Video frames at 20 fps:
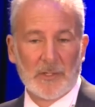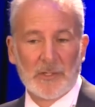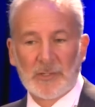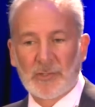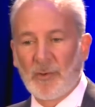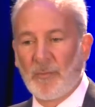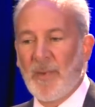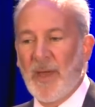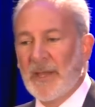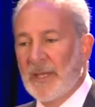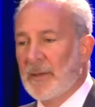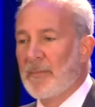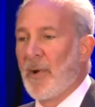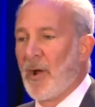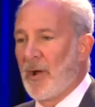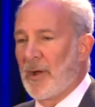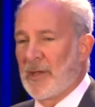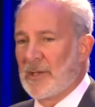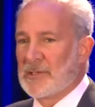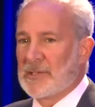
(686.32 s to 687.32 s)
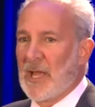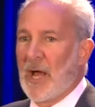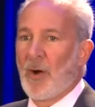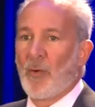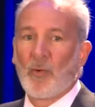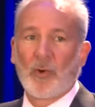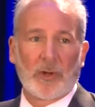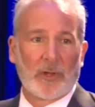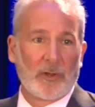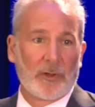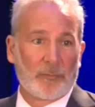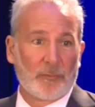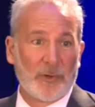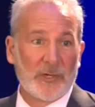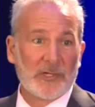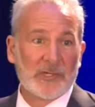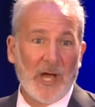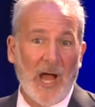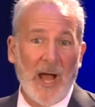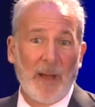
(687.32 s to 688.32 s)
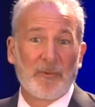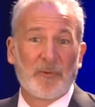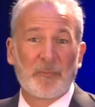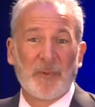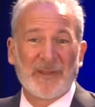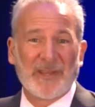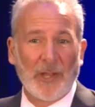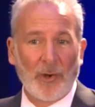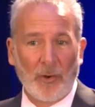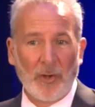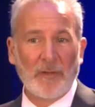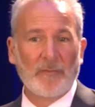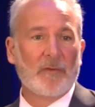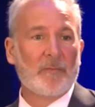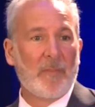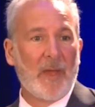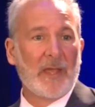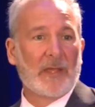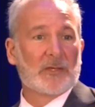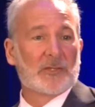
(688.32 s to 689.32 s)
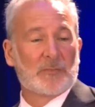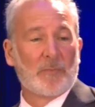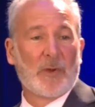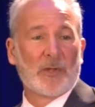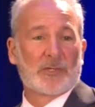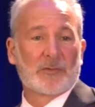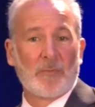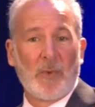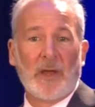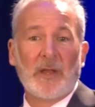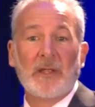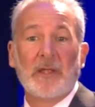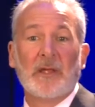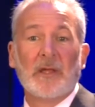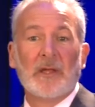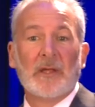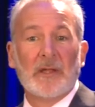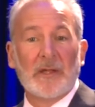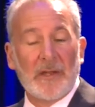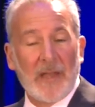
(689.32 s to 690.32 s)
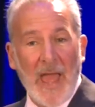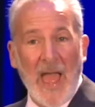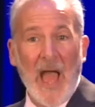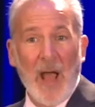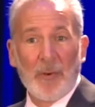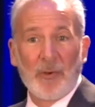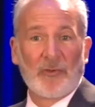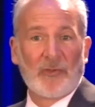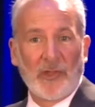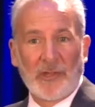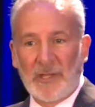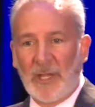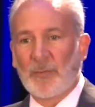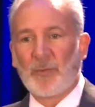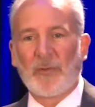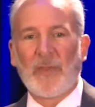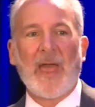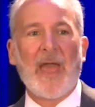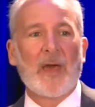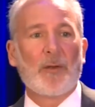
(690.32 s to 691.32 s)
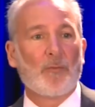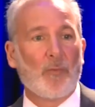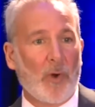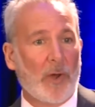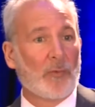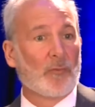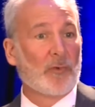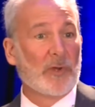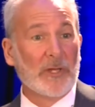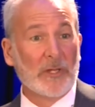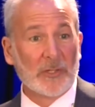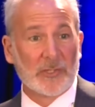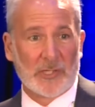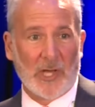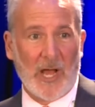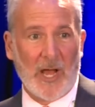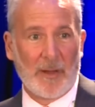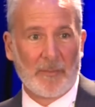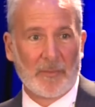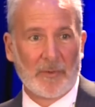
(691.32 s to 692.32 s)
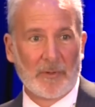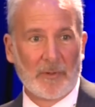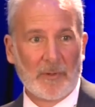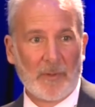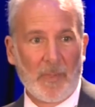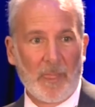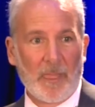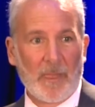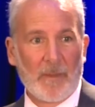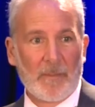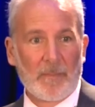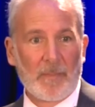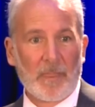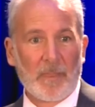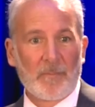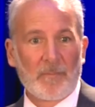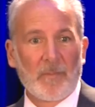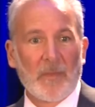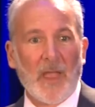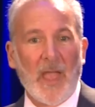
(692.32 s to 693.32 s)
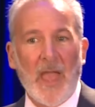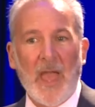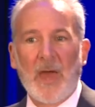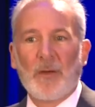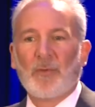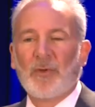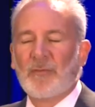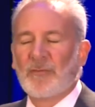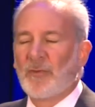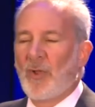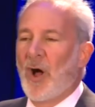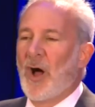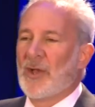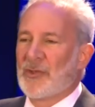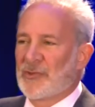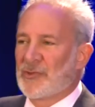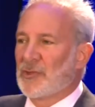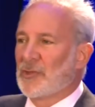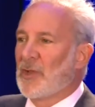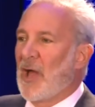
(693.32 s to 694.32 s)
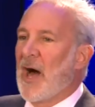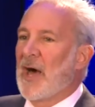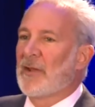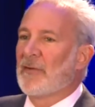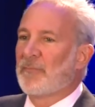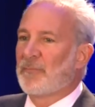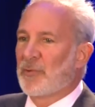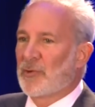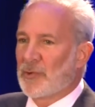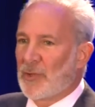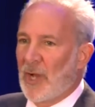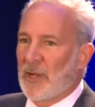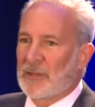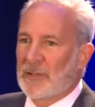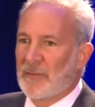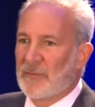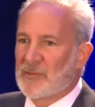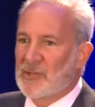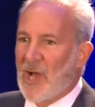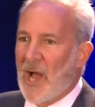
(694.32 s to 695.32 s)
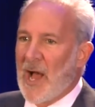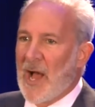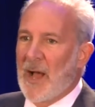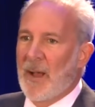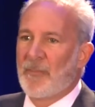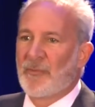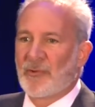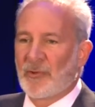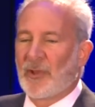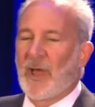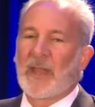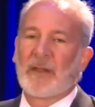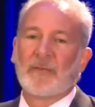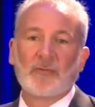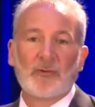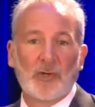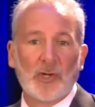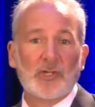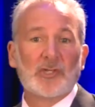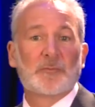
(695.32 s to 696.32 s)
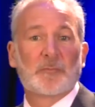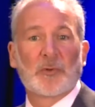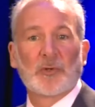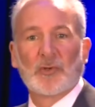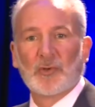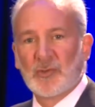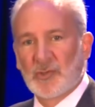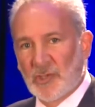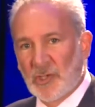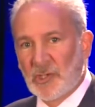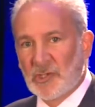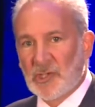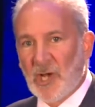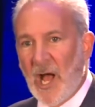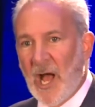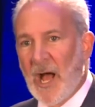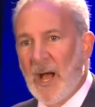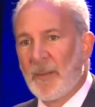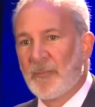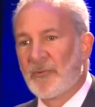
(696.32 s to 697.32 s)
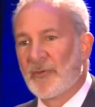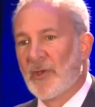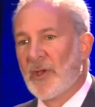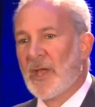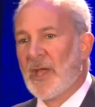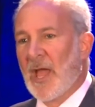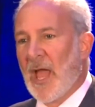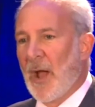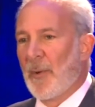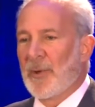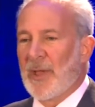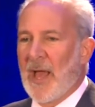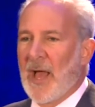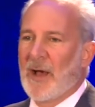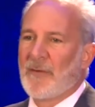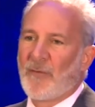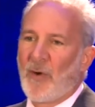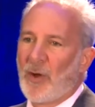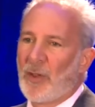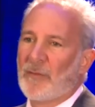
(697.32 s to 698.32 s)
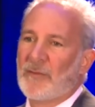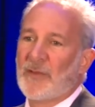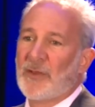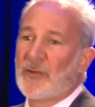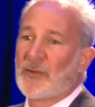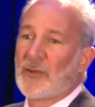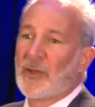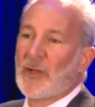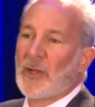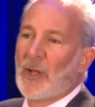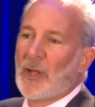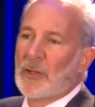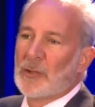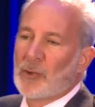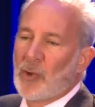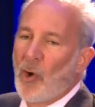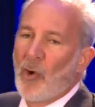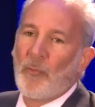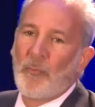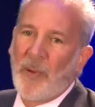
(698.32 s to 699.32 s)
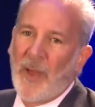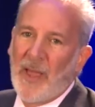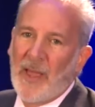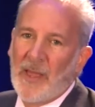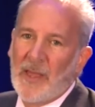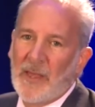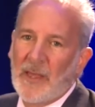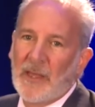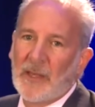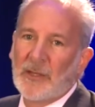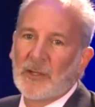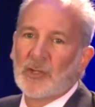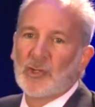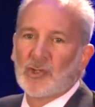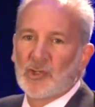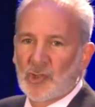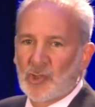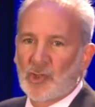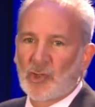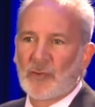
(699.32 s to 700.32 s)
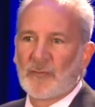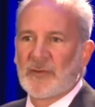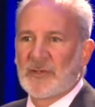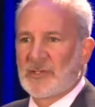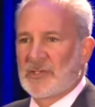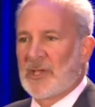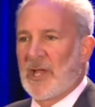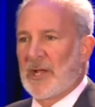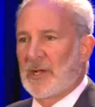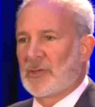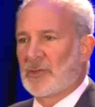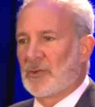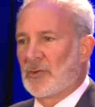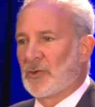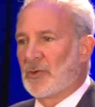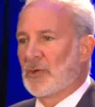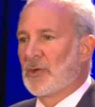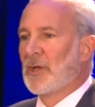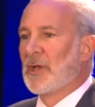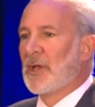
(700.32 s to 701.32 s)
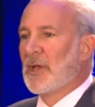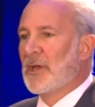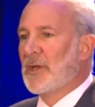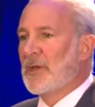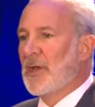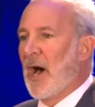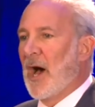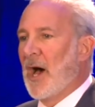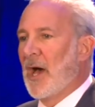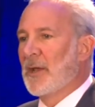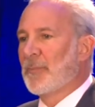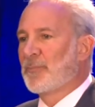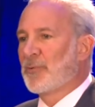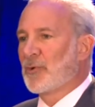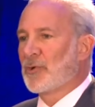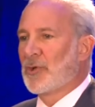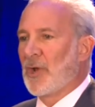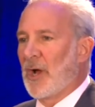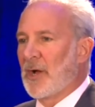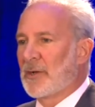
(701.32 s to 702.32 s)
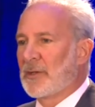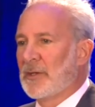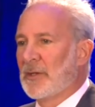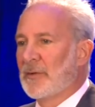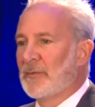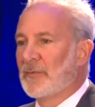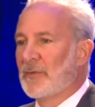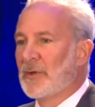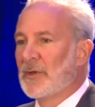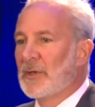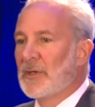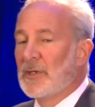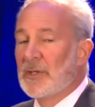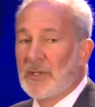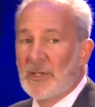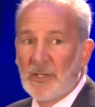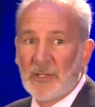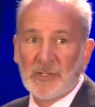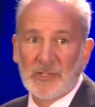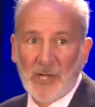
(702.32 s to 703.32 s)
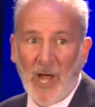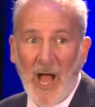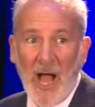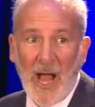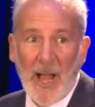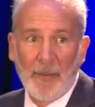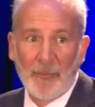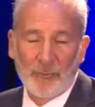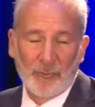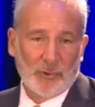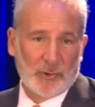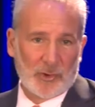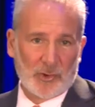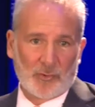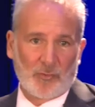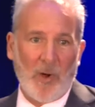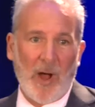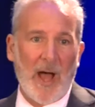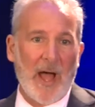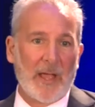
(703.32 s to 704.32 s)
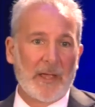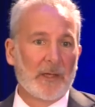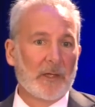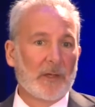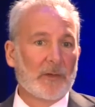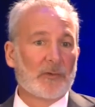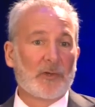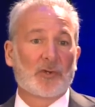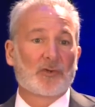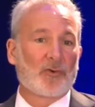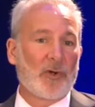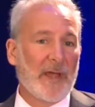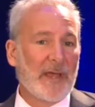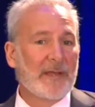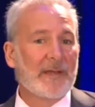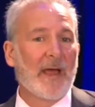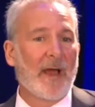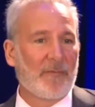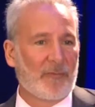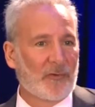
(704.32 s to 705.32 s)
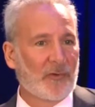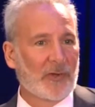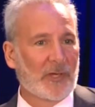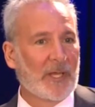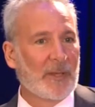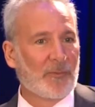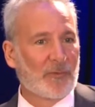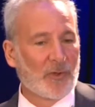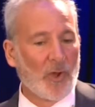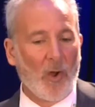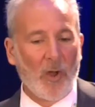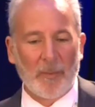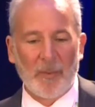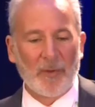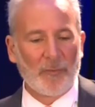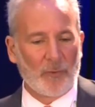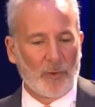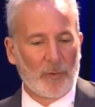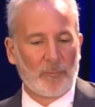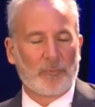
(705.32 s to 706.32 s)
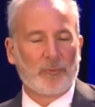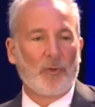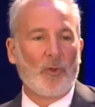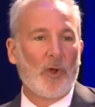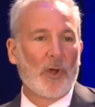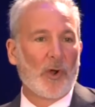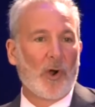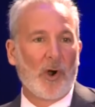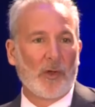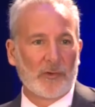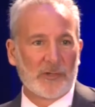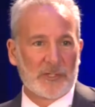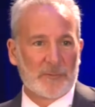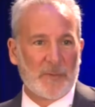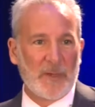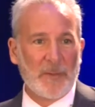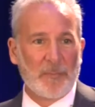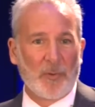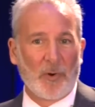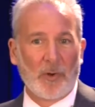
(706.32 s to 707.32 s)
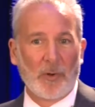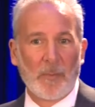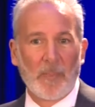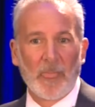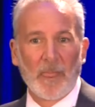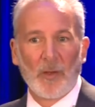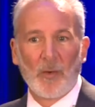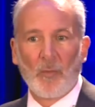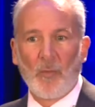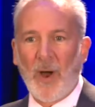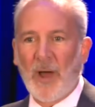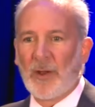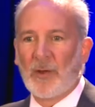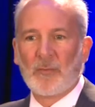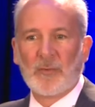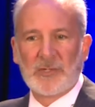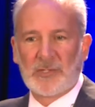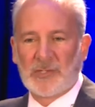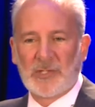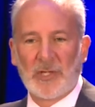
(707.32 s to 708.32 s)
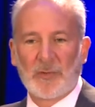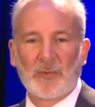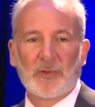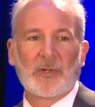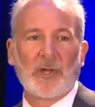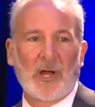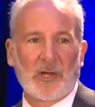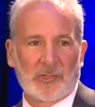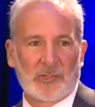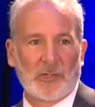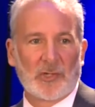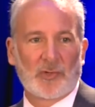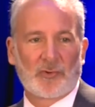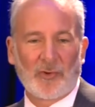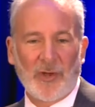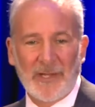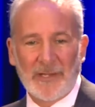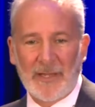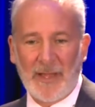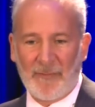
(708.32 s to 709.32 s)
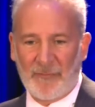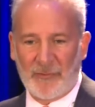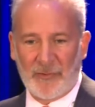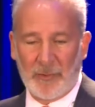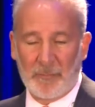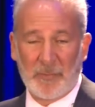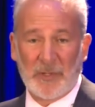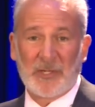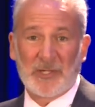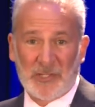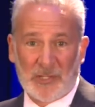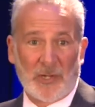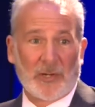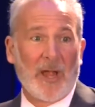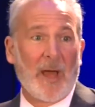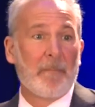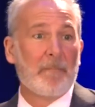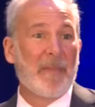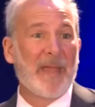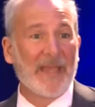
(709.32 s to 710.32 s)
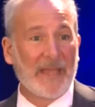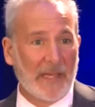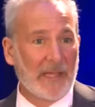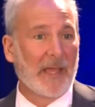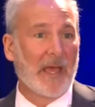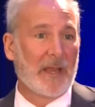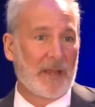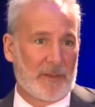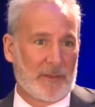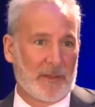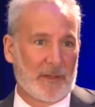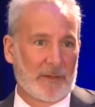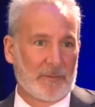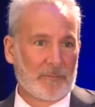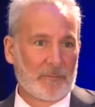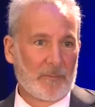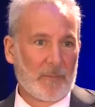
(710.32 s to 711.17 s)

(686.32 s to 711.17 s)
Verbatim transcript: So many Americans now working three jobs, but they don't even make as much money now as they did when they had one real job. And we've lost a lot of productive jobs, a lot of goods producing jobs, and we have all these low paying, service sector, non productive jobs, which is why the trade deficit keeps going. I mean, we're employing all these people. Why don't we see a reduction in the trade deficit? Because they're not making anything